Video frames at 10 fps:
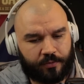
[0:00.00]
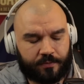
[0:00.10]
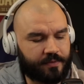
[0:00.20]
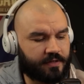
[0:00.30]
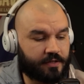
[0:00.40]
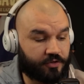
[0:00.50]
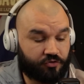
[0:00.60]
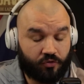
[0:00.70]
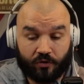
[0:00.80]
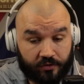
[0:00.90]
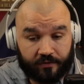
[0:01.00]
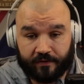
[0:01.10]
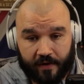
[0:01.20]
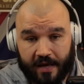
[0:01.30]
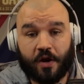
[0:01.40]
would be
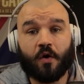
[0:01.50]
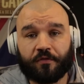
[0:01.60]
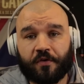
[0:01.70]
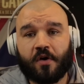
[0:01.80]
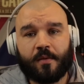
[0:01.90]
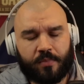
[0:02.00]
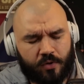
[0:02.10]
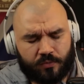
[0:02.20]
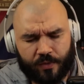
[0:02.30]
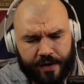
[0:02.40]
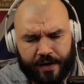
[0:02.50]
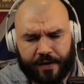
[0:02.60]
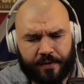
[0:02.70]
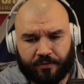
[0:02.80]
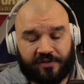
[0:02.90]
destructive enough. But
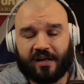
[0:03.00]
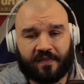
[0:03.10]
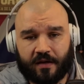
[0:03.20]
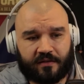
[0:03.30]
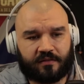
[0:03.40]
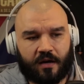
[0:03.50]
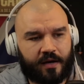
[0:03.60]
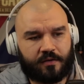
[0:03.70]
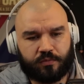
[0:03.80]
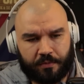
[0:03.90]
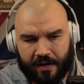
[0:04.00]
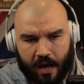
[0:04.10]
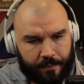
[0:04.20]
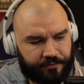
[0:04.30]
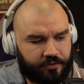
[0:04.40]
uh, take that aside, we would
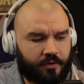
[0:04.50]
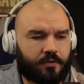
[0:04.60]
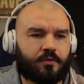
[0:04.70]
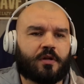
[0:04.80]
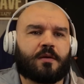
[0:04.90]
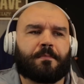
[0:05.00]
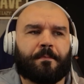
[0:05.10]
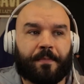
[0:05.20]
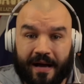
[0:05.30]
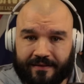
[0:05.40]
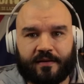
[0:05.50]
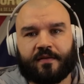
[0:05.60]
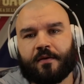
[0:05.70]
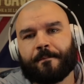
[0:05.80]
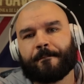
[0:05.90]
absolutely batter
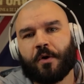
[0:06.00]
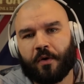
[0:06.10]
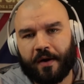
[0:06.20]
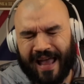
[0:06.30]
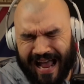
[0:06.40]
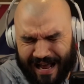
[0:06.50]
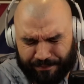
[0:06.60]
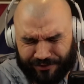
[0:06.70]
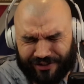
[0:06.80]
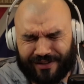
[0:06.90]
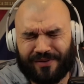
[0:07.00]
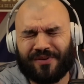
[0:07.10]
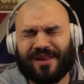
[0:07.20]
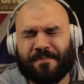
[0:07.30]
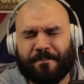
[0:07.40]
them. All right,
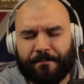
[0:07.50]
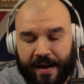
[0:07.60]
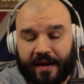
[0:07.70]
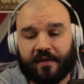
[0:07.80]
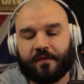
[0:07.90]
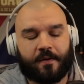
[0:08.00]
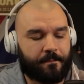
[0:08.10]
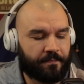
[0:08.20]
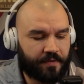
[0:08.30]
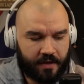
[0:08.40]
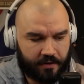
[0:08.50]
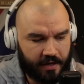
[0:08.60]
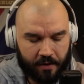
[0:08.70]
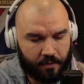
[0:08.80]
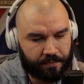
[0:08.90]
absolutely batter them. It,
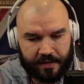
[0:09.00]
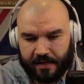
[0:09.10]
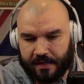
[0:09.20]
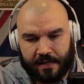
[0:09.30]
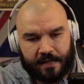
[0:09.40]
it would be